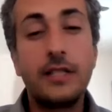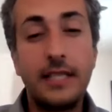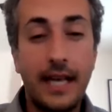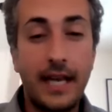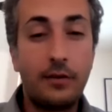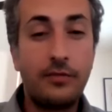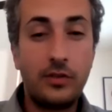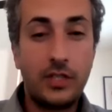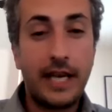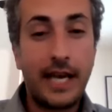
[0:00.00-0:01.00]
RCA,
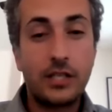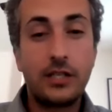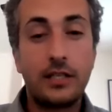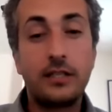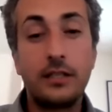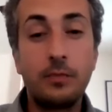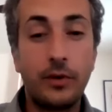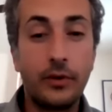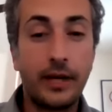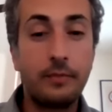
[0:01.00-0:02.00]
Refugee Cash Assistance
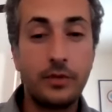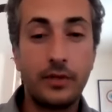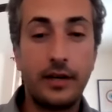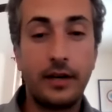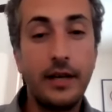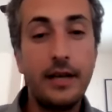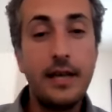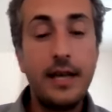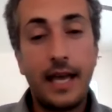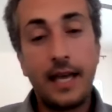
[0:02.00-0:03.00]
Program. So they're
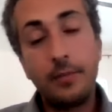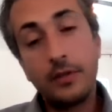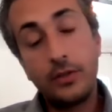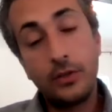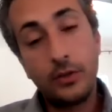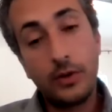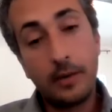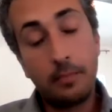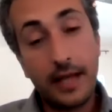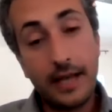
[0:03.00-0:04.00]
able to
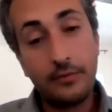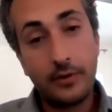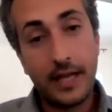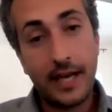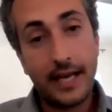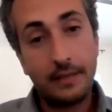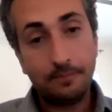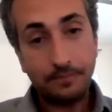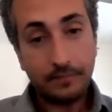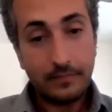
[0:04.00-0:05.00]
apply for that
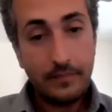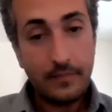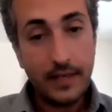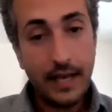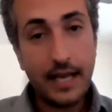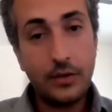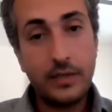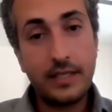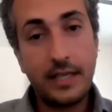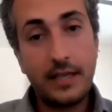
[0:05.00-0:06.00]
and
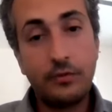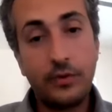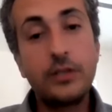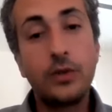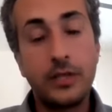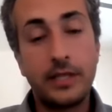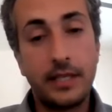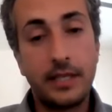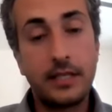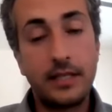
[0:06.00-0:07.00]
receive
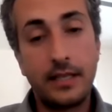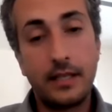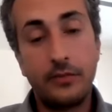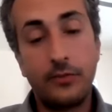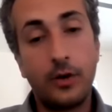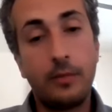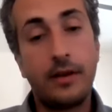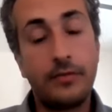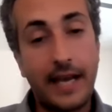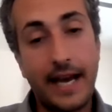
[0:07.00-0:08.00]
resources in the form
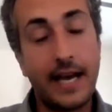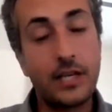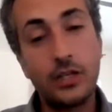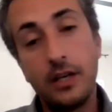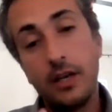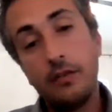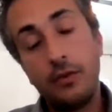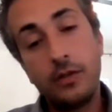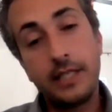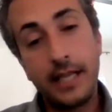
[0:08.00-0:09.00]
of cash,
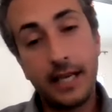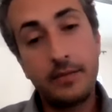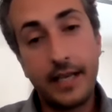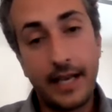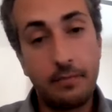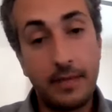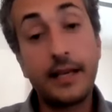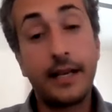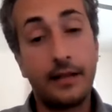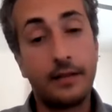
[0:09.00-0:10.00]
food stamps, and
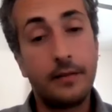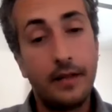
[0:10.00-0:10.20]
medical.